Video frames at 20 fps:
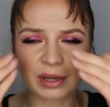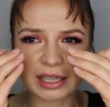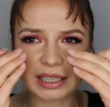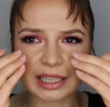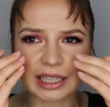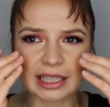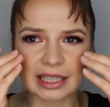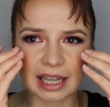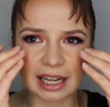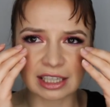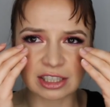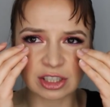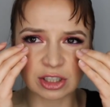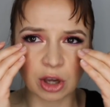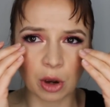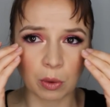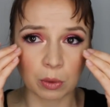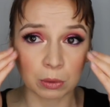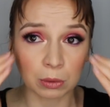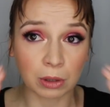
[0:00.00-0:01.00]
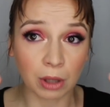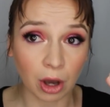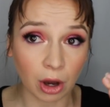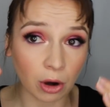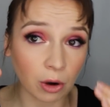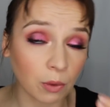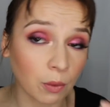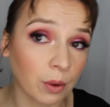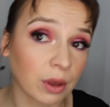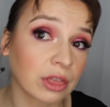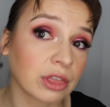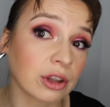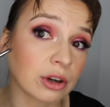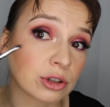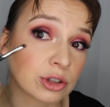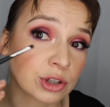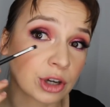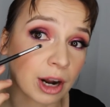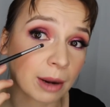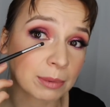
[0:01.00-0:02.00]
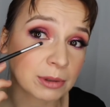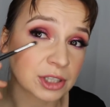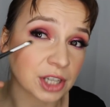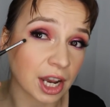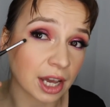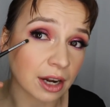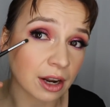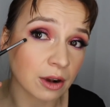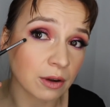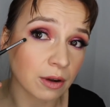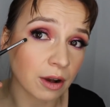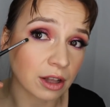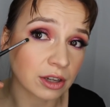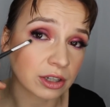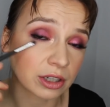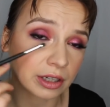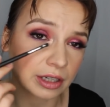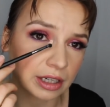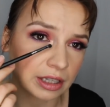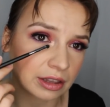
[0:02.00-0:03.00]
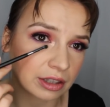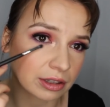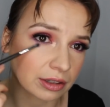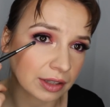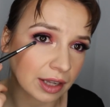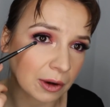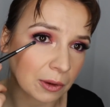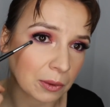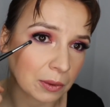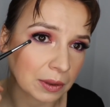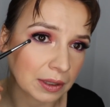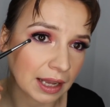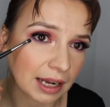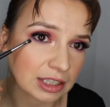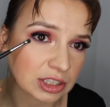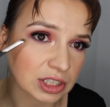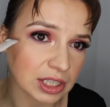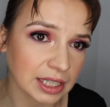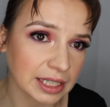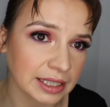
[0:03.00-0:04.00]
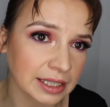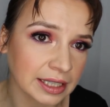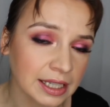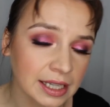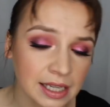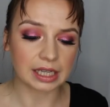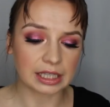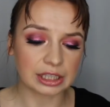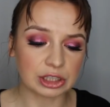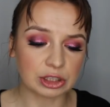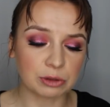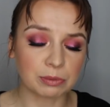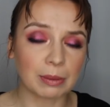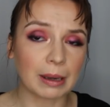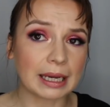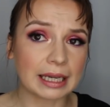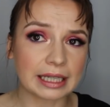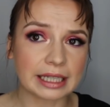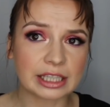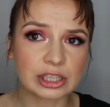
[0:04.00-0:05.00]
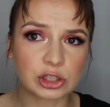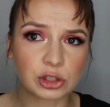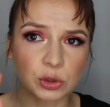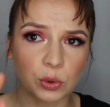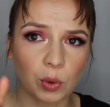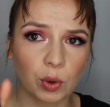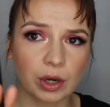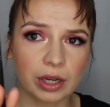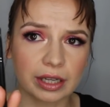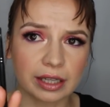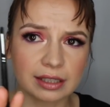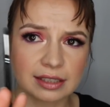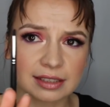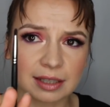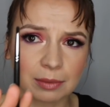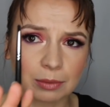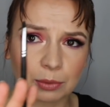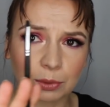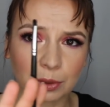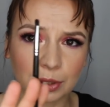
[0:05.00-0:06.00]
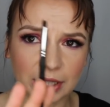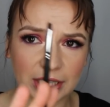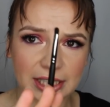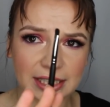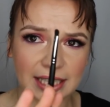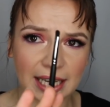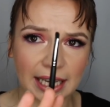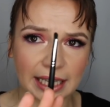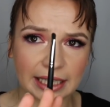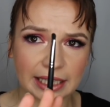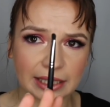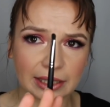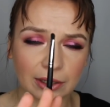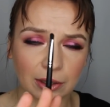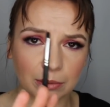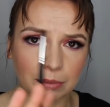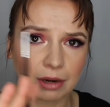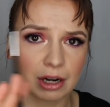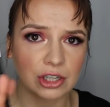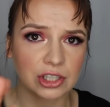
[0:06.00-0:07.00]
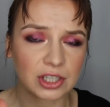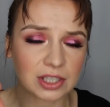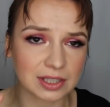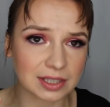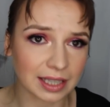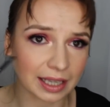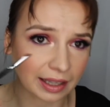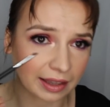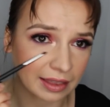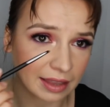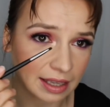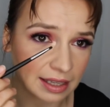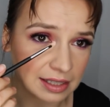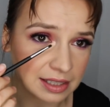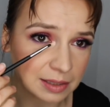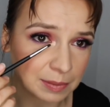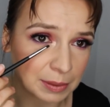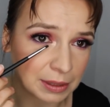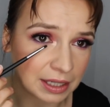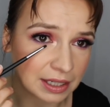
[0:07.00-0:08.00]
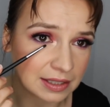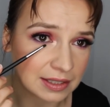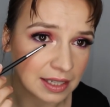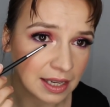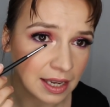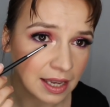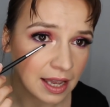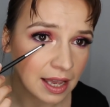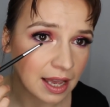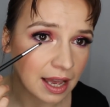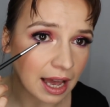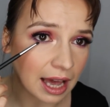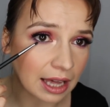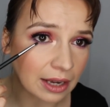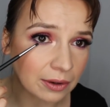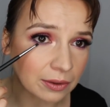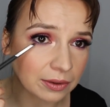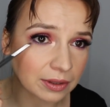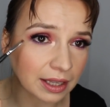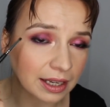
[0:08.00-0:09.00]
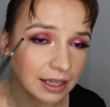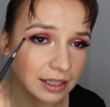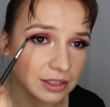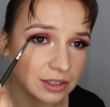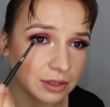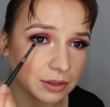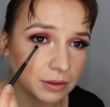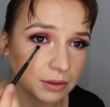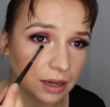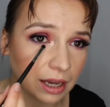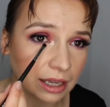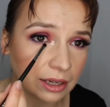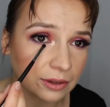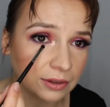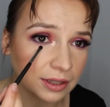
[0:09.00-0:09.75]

really like to go low with your drop shadow underneath your lower lash line, you might enjoy some really tiny little brushes like this, because I don't like to